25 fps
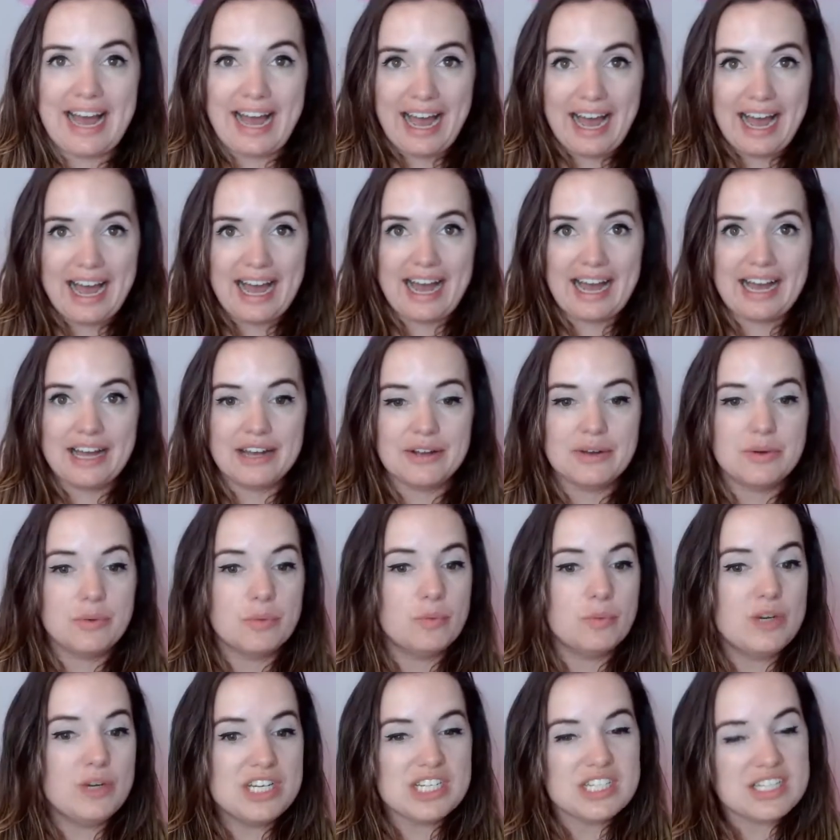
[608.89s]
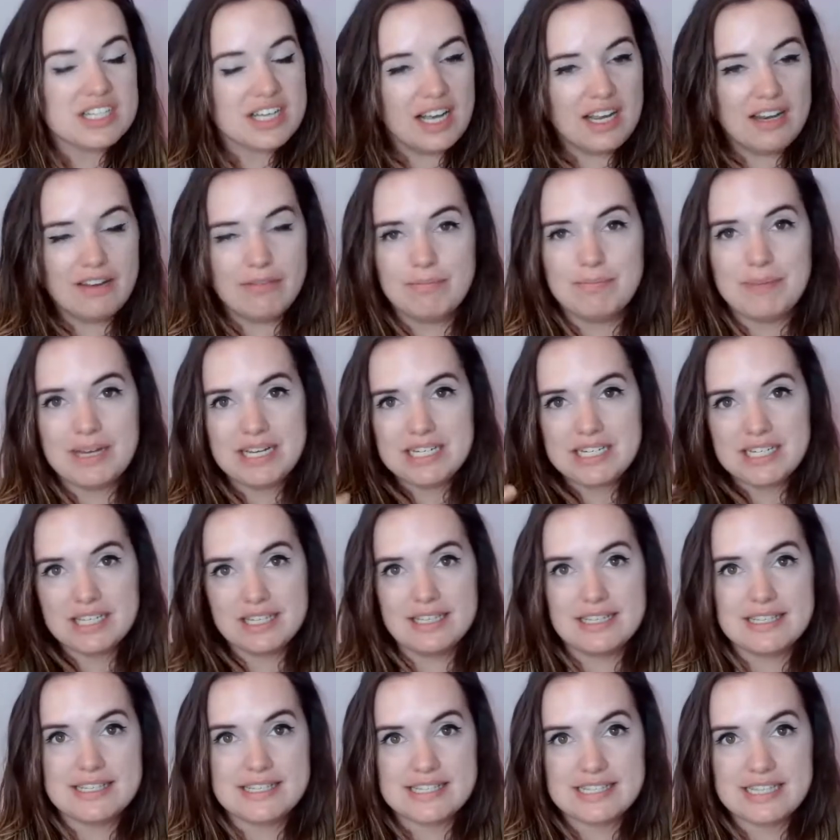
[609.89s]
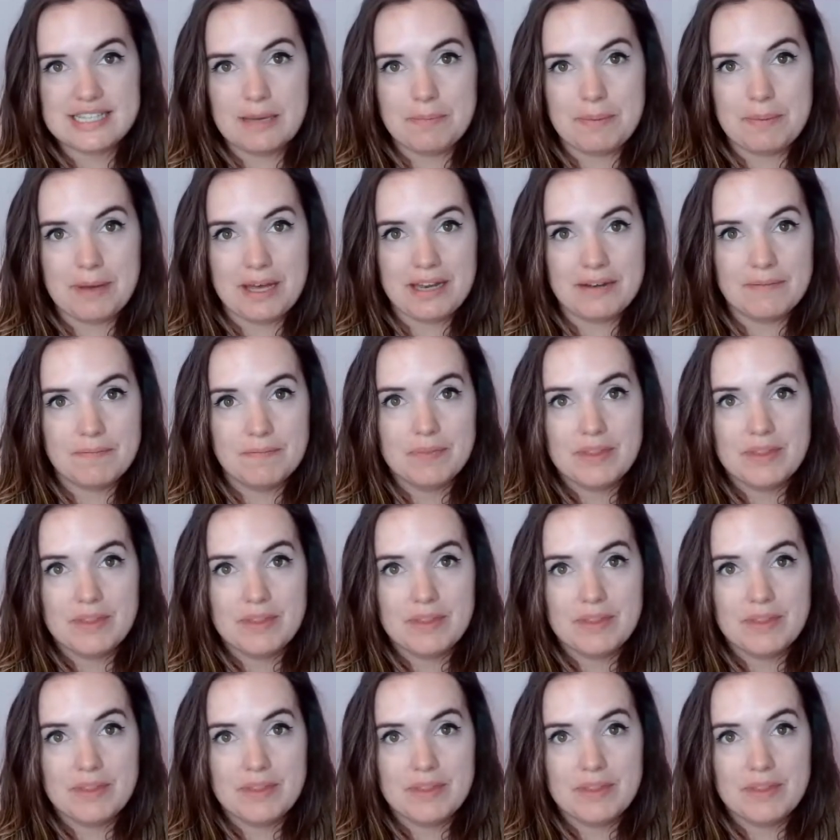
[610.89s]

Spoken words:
ad, we just kind of mentally skip it.